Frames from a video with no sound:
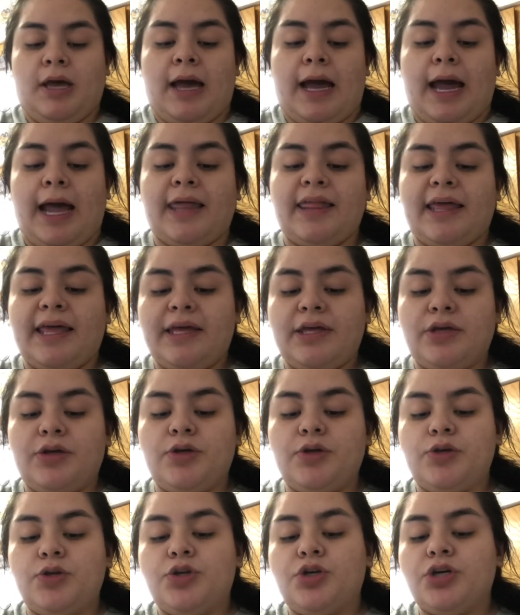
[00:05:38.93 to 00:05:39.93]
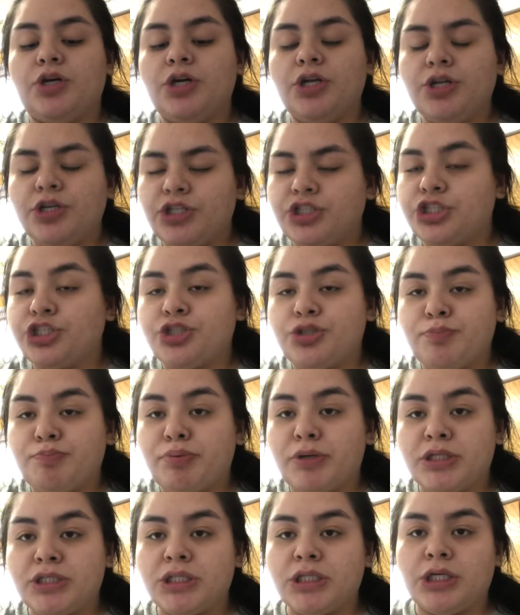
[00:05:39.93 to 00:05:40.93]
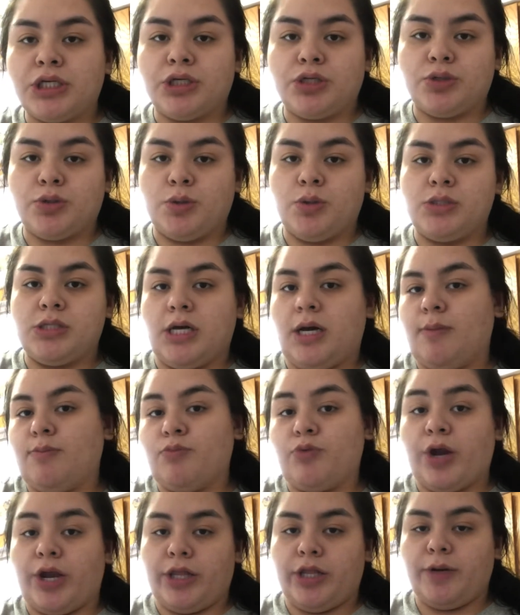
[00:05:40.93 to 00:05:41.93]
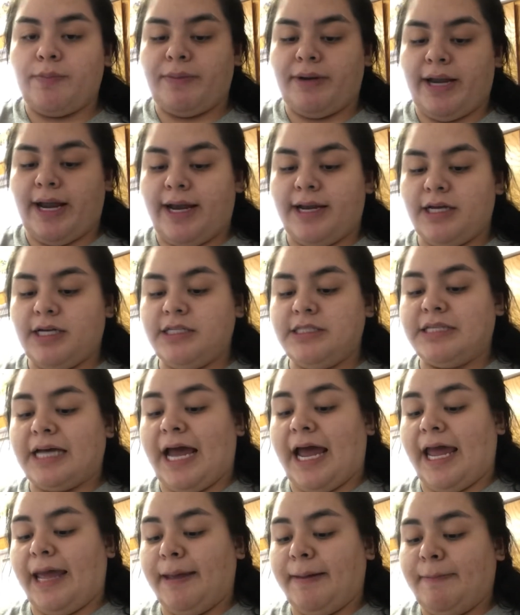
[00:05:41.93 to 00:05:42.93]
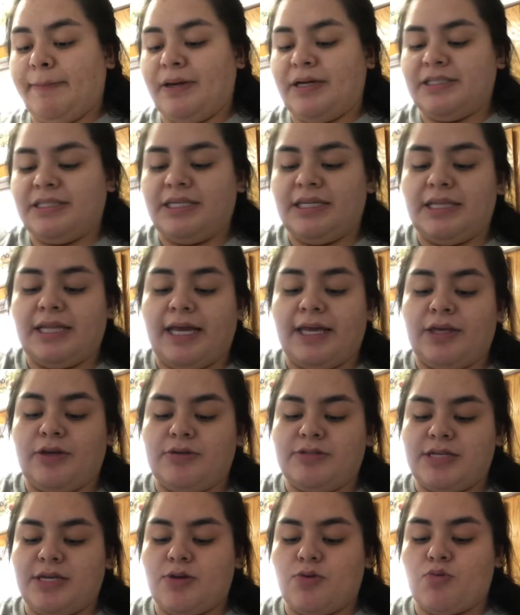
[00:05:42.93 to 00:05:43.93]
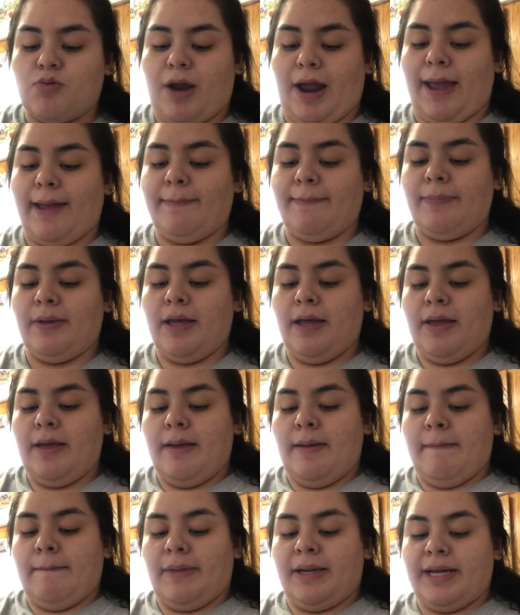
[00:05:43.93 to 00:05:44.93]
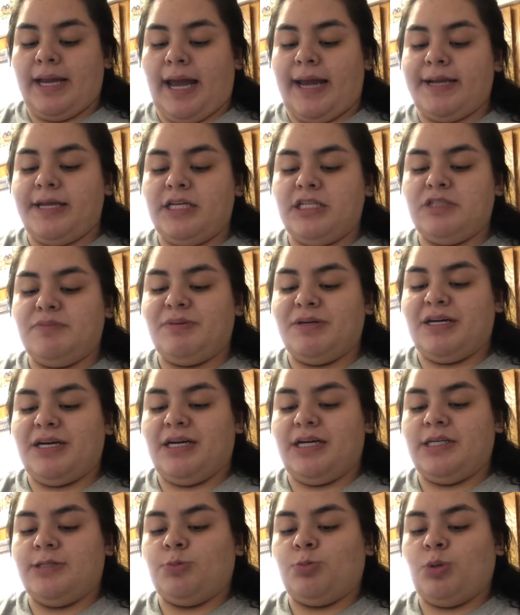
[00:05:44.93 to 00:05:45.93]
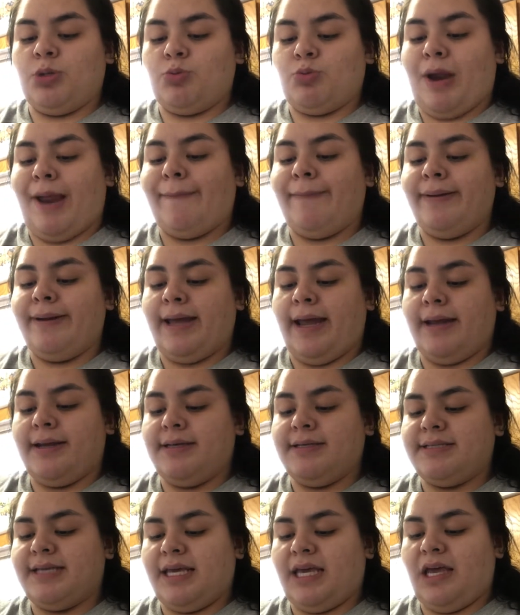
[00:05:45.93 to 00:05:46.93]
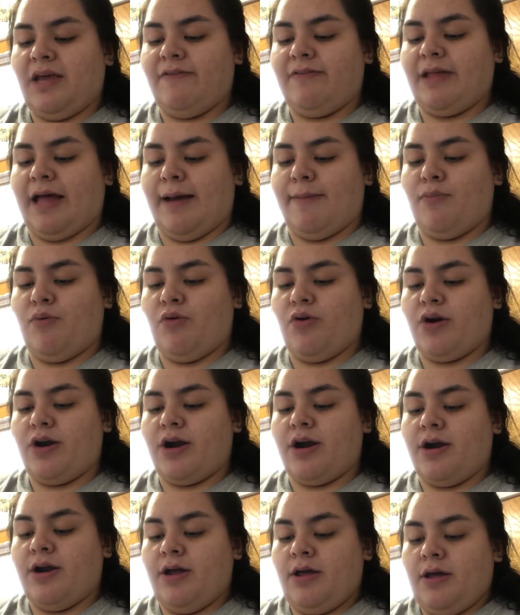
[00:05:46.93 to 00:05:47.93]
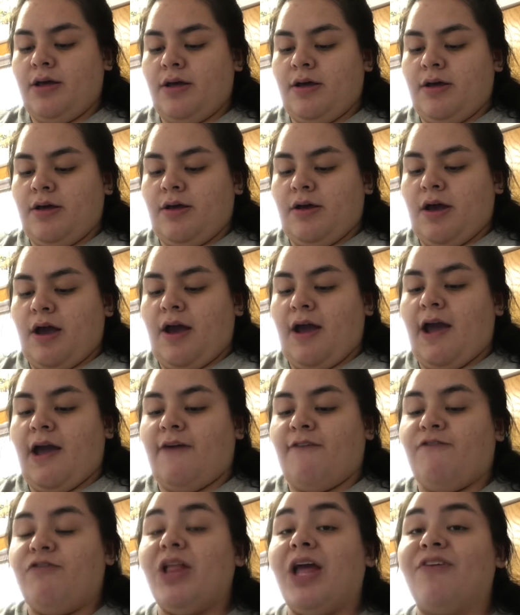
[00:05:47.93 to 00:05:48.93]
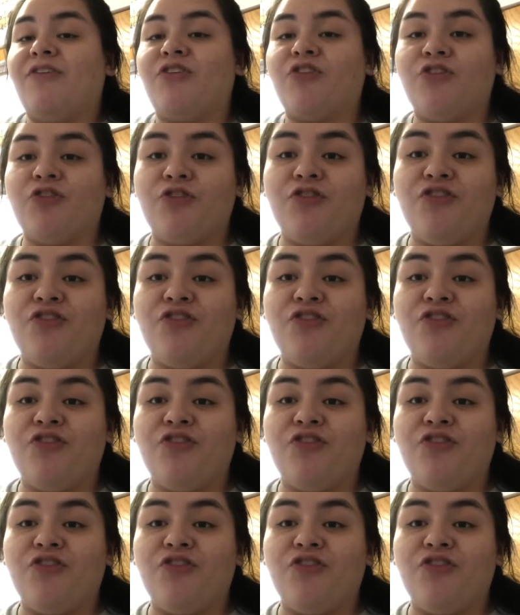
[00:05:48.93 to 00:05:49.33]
I like you can just personally use regular bananas. I personally like using ripe bananas because with ripe bananas they give that more flavorful